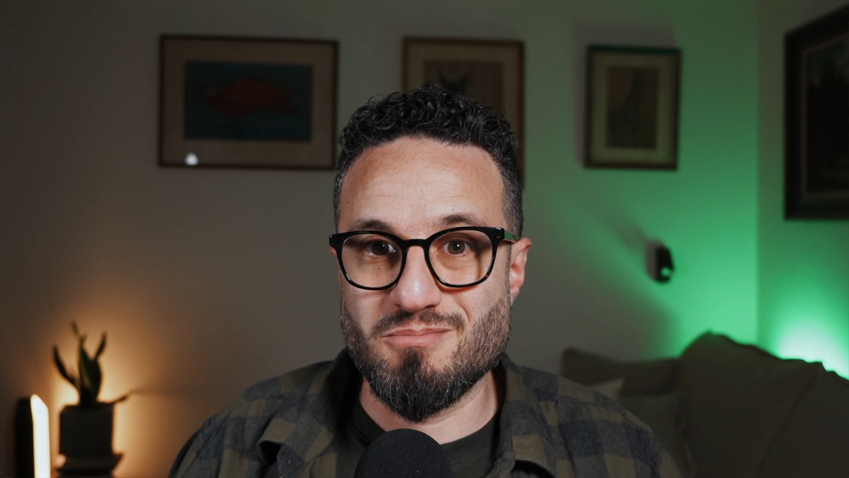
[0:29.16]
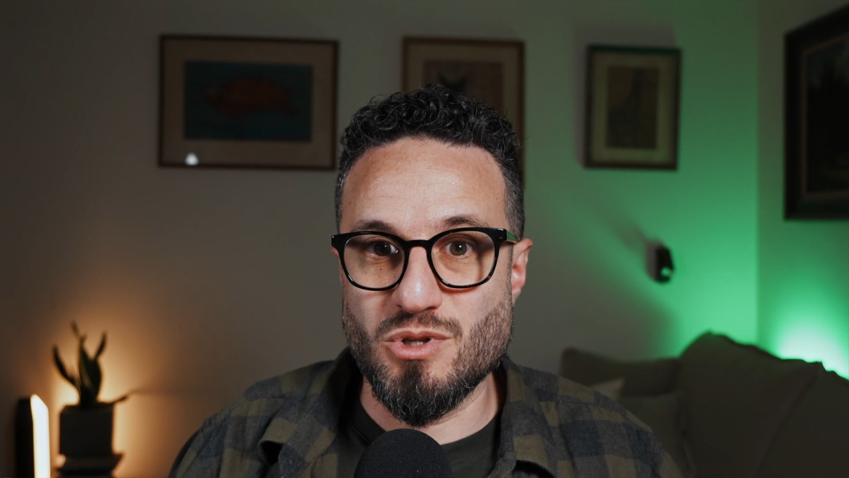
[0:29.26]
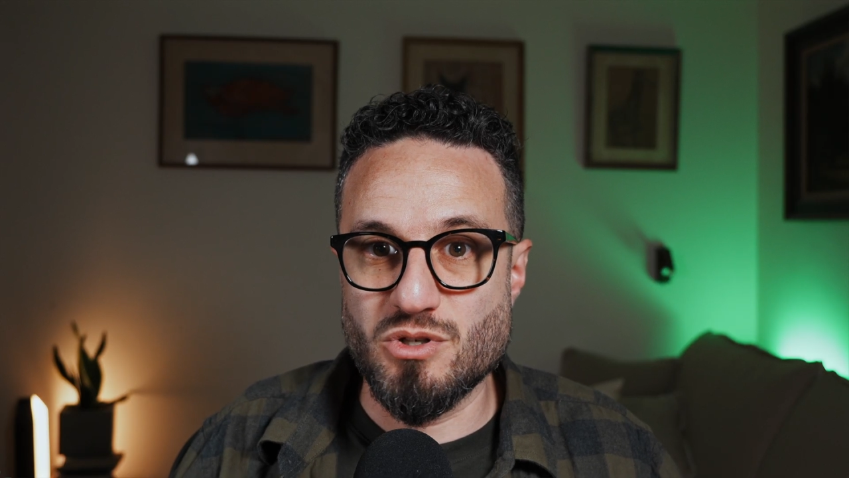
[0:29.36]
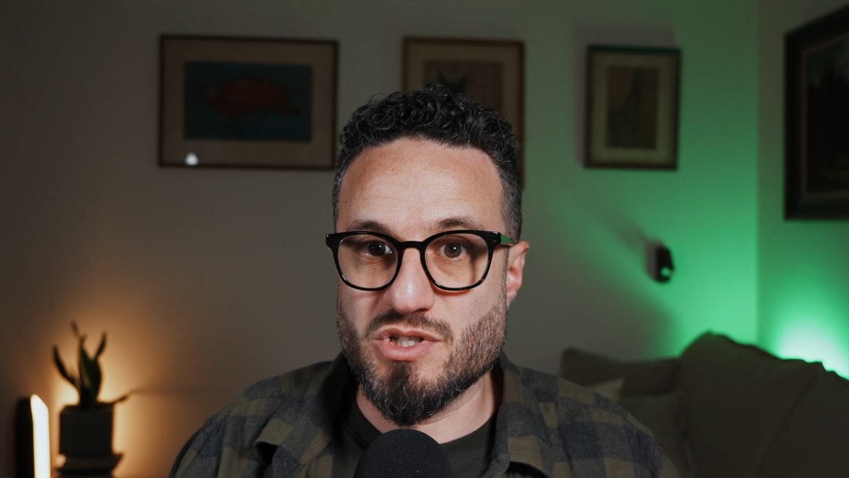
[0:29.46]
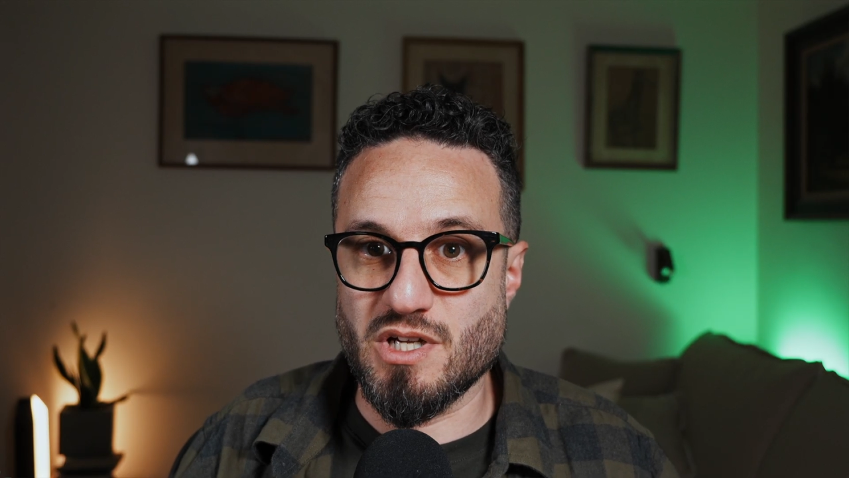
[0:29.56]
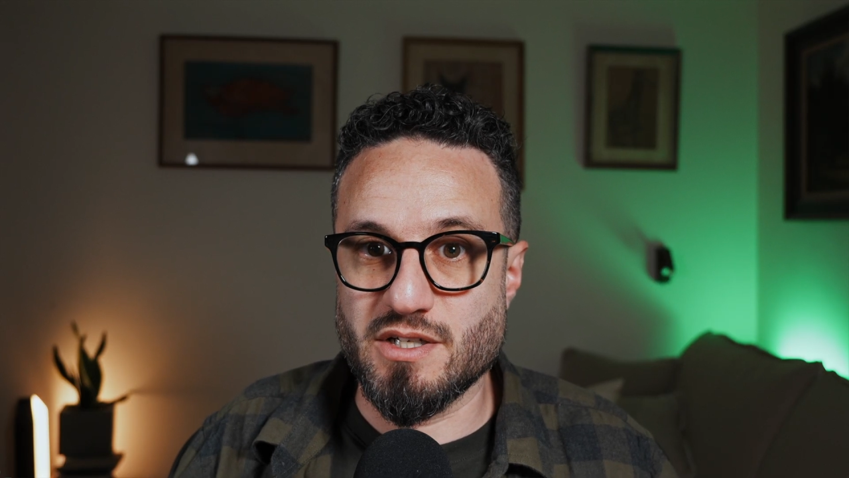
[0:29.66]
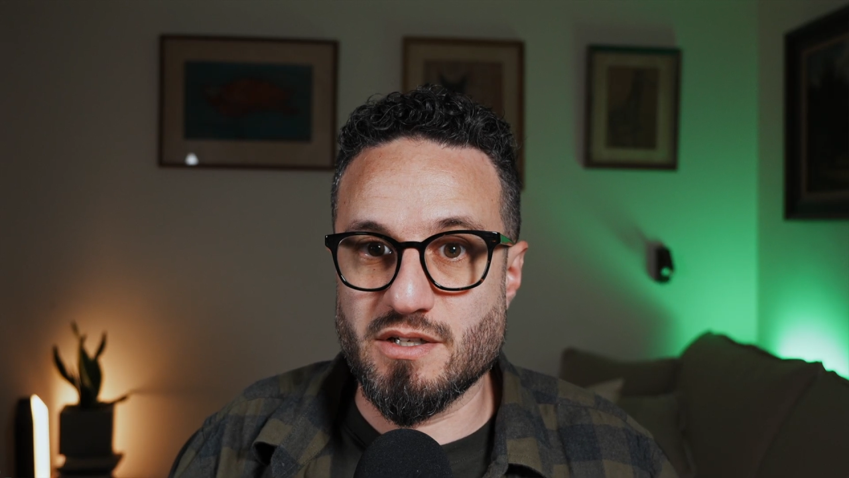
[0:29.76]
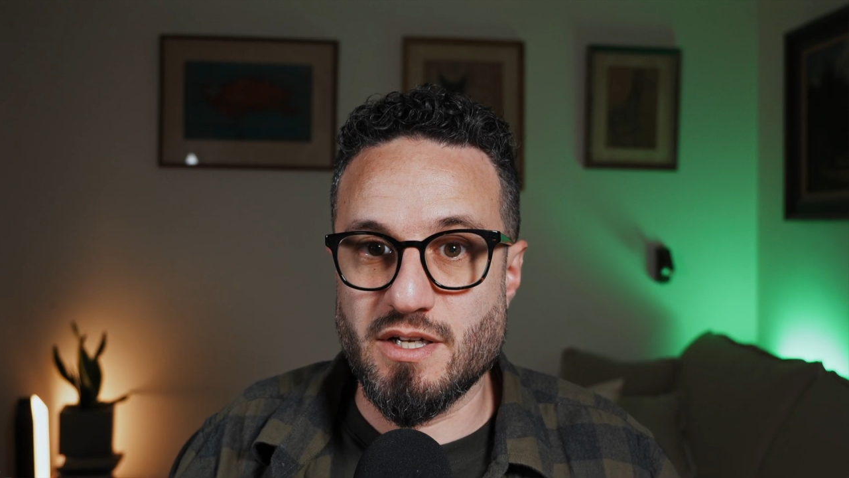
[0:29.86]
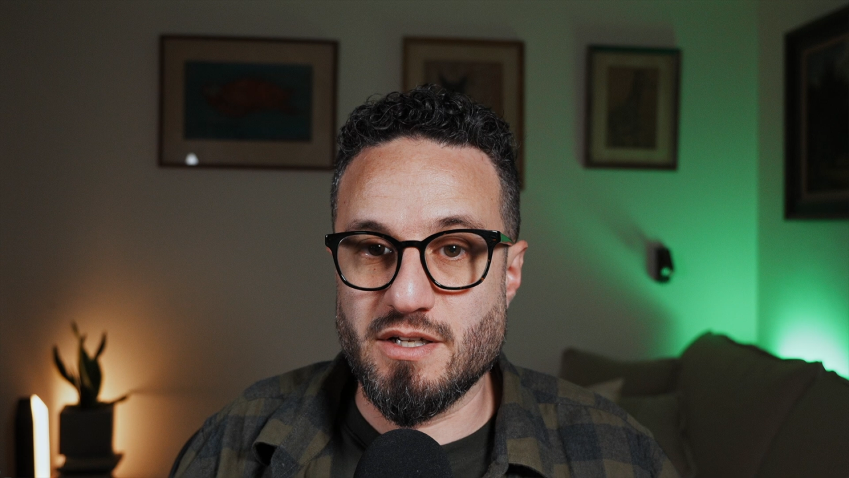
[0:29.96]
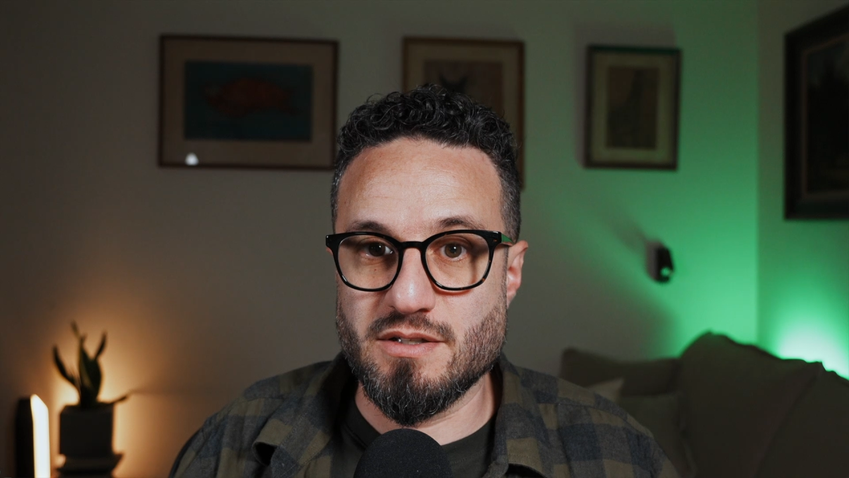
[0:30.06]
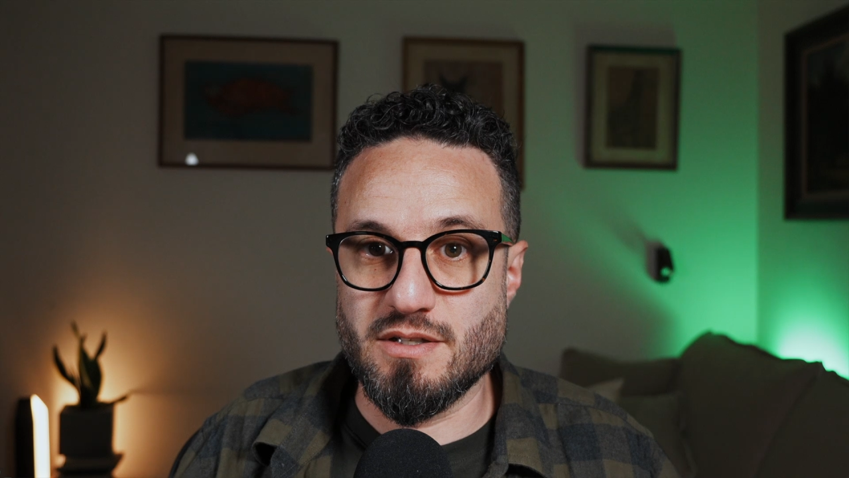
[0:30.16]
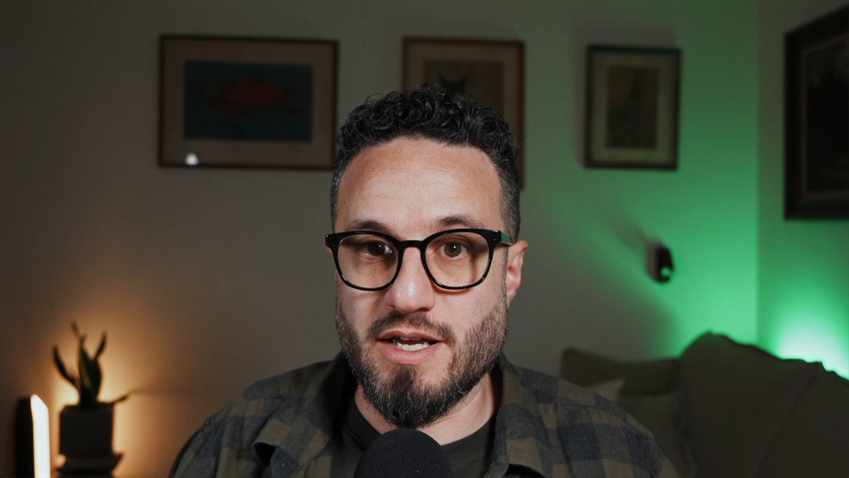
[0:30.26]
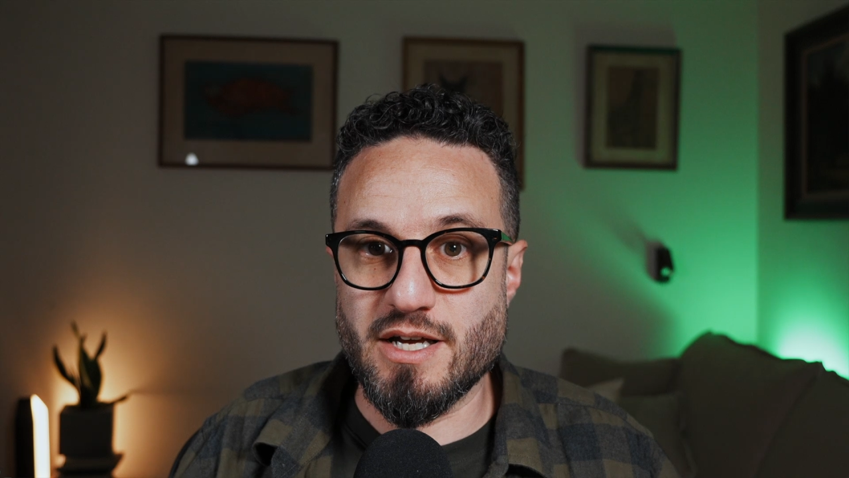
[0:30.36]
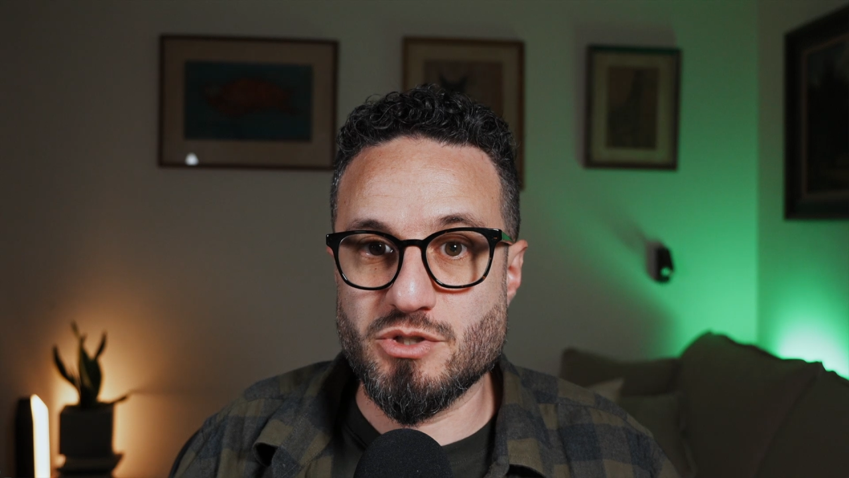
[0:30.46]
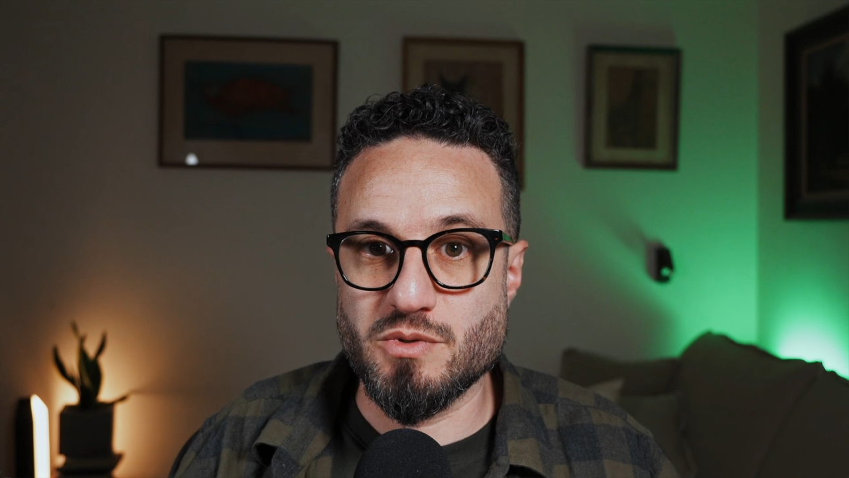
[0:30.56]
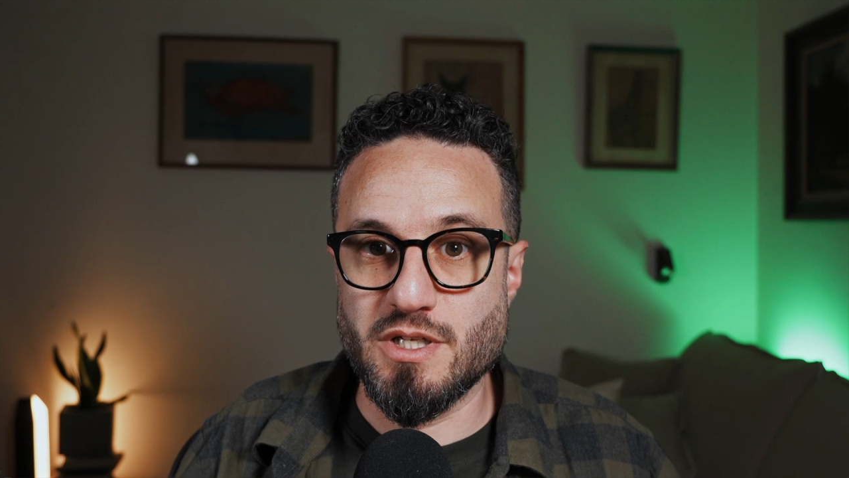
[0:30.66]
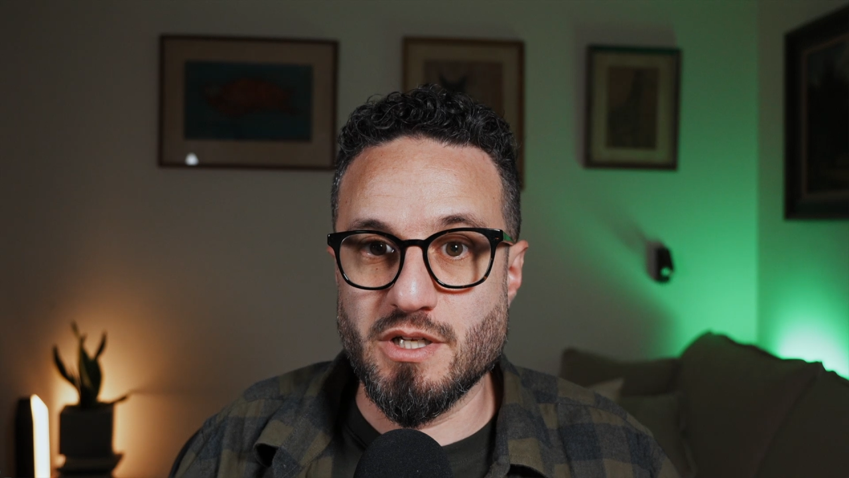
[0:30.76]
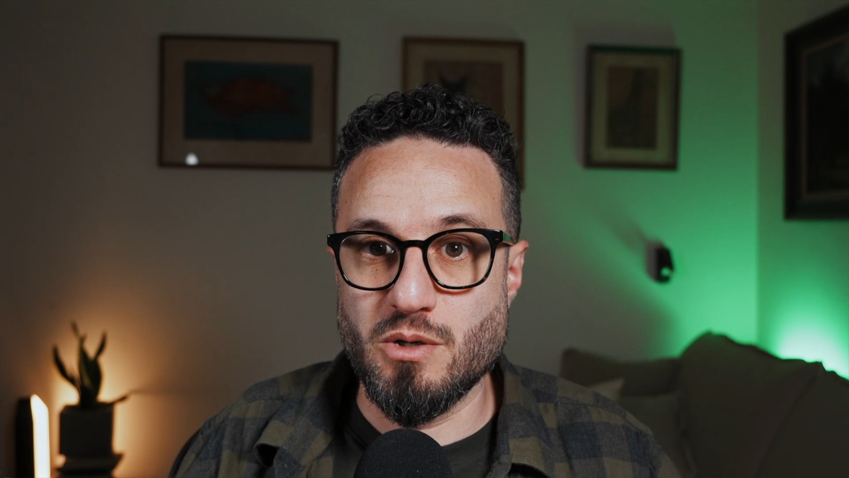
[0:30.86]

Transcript: looks like and actually